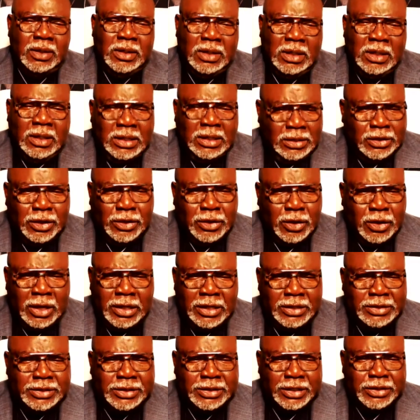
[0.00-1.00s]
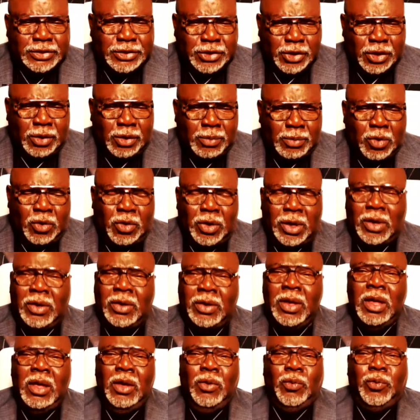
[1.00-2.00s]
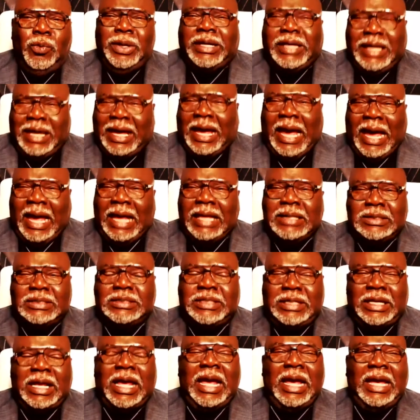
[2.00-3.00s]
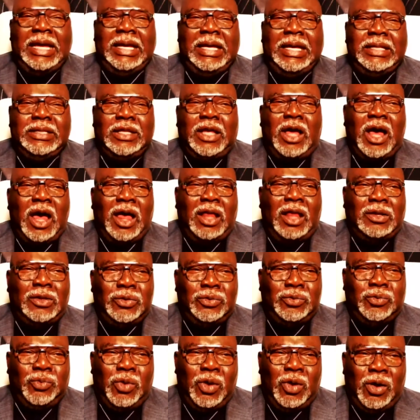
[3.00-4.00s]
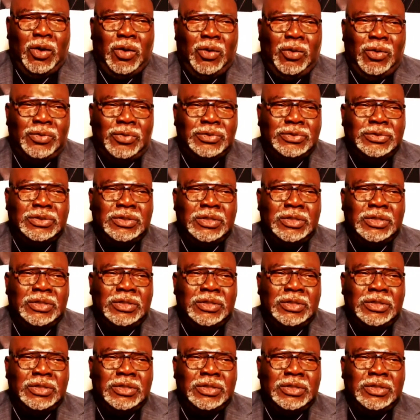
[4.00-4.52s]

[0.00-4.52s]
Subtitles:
And it's in turmoil. We can't stay in the hollowed walls.